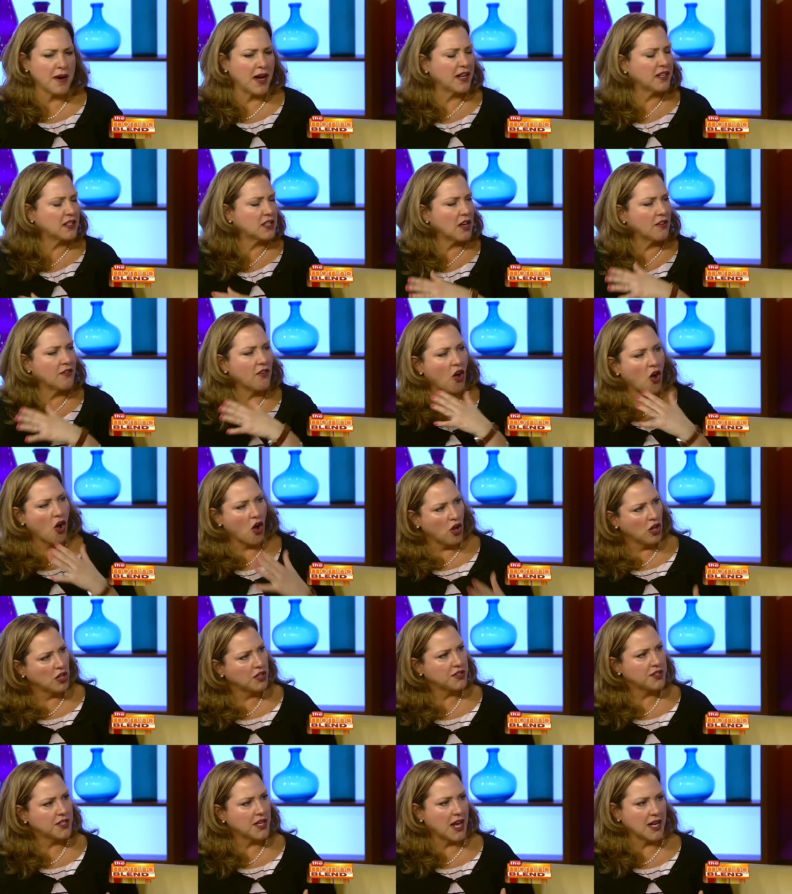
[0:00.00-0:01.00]
bikes of
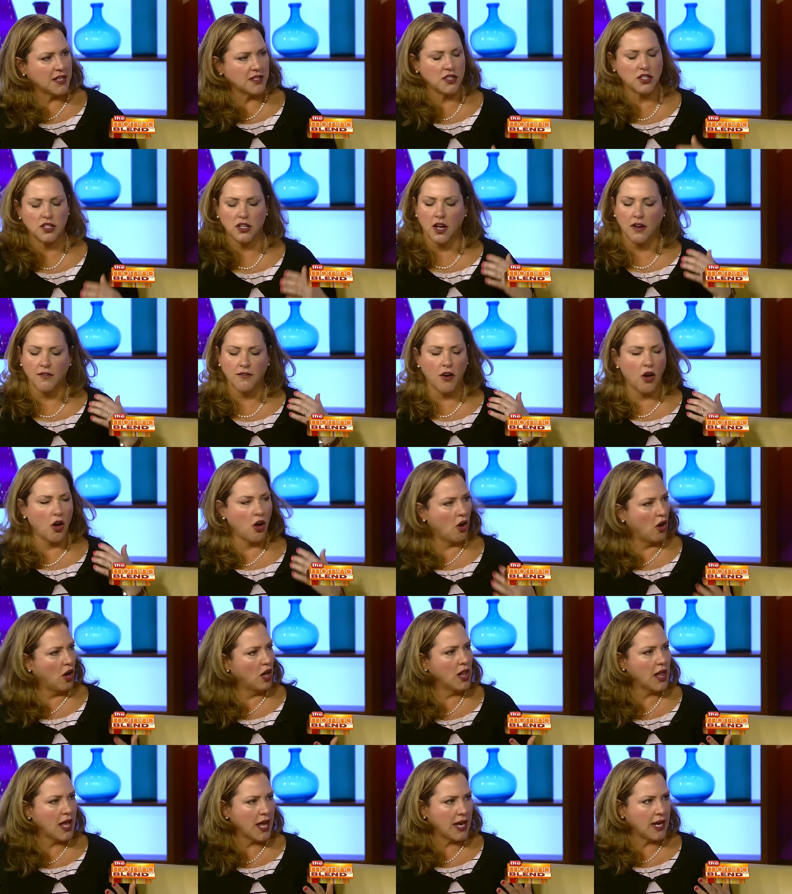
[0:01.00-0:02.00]
all sizes, of
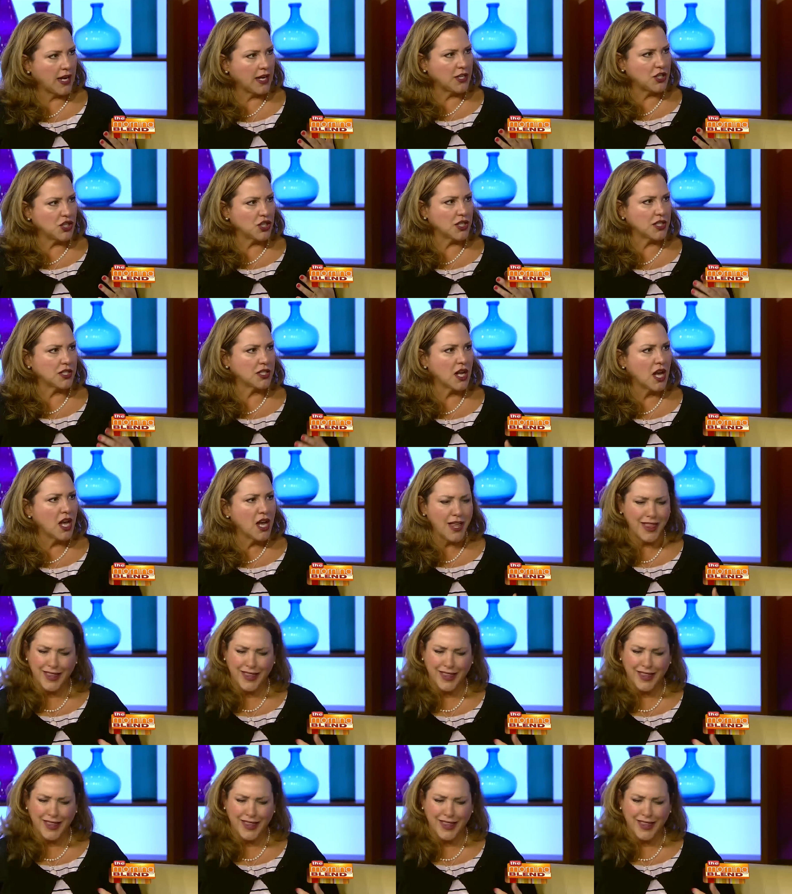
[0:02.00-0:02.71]
all ages,